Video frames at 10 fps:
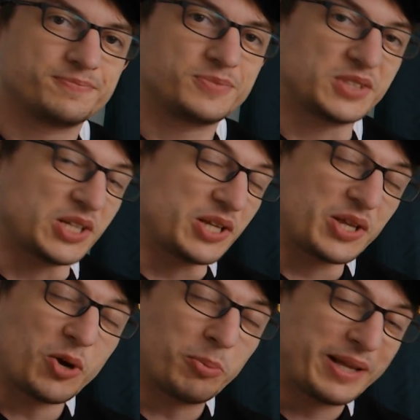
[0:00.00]
So the
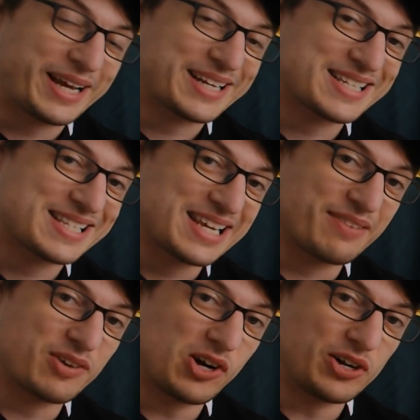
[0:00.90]
All Blacks
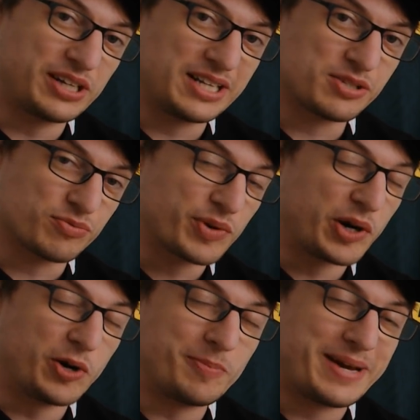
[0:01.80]
have gone into
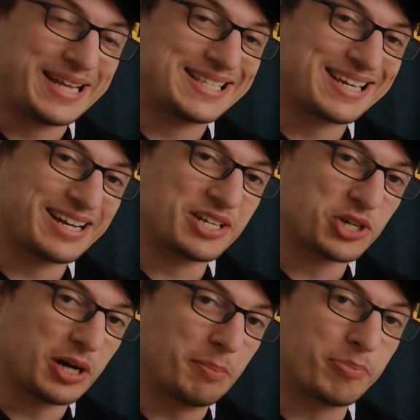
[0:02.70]
Rome and done a
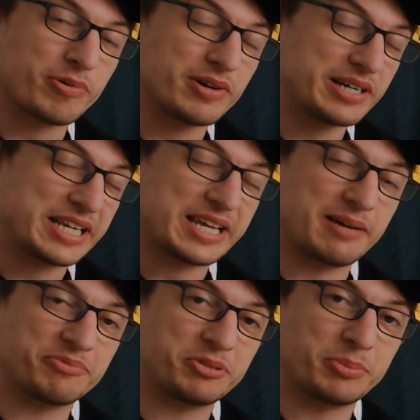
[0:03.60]
job pretty
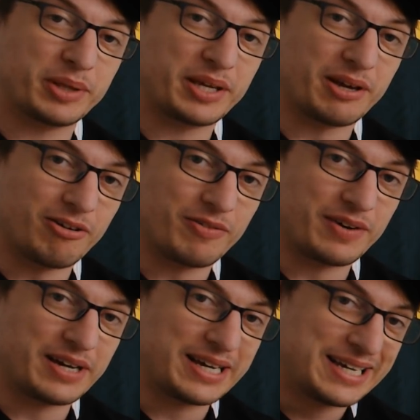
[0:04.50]
comfortably
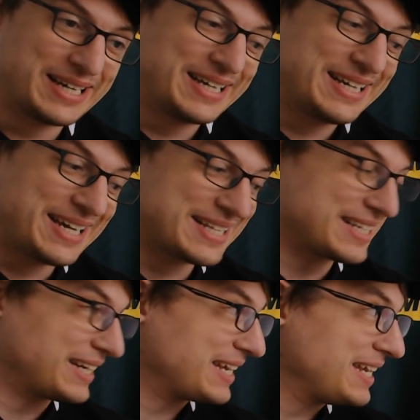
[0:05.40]
over
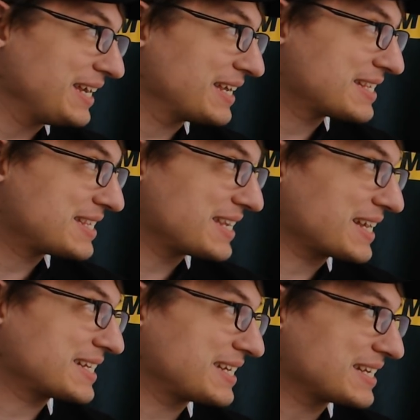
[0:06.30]
Italy,
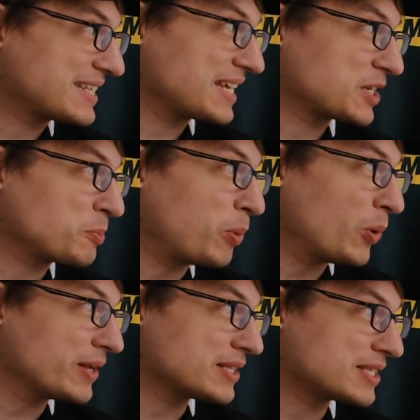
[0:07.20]
66
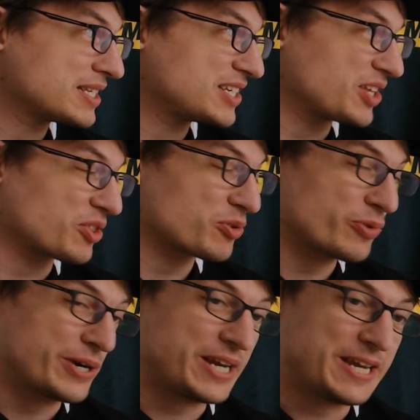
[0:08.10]
points to
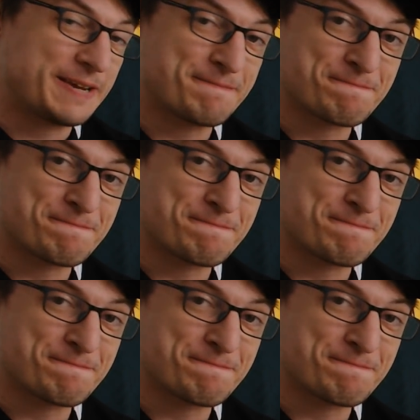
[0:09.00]
3,